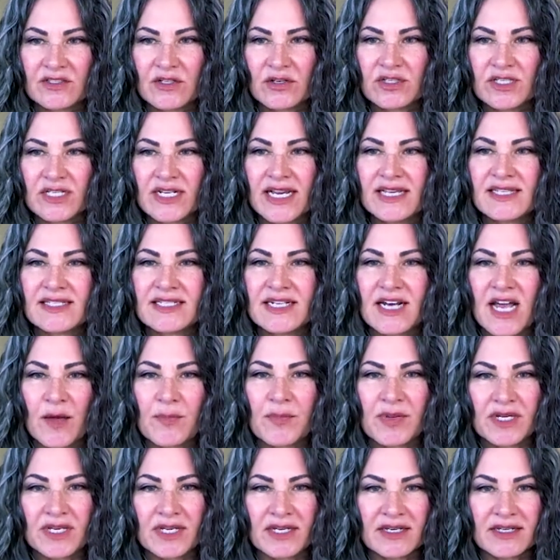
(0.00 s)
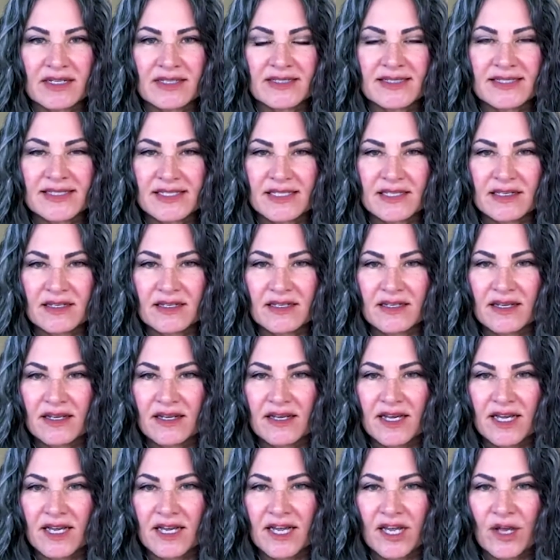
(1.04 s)
So today's topic is
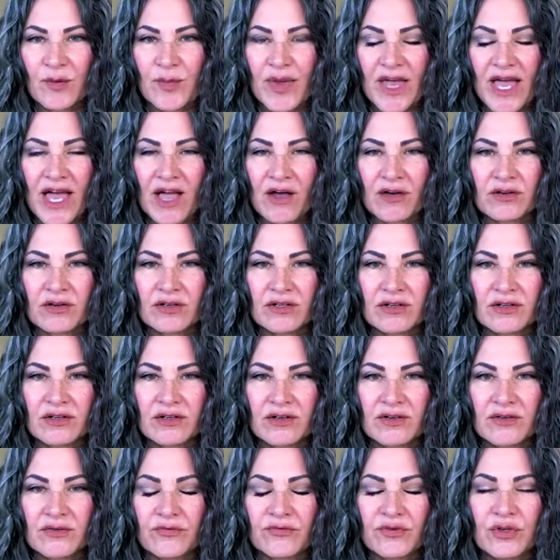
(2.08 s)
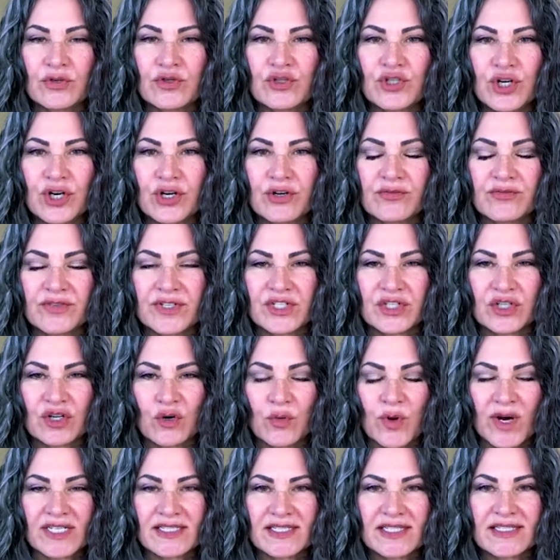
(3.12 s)
about future vision
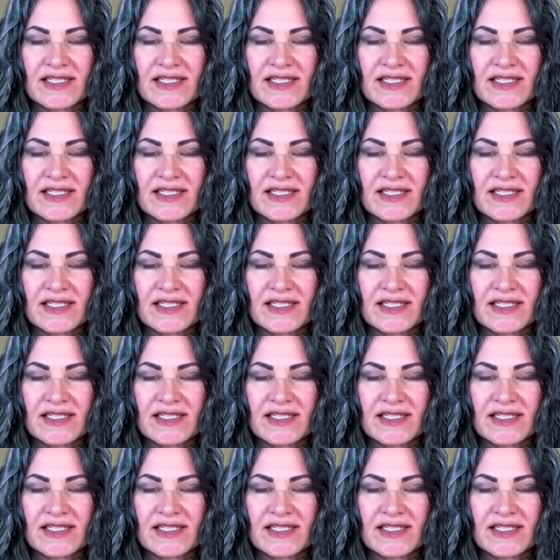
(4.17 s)
quest.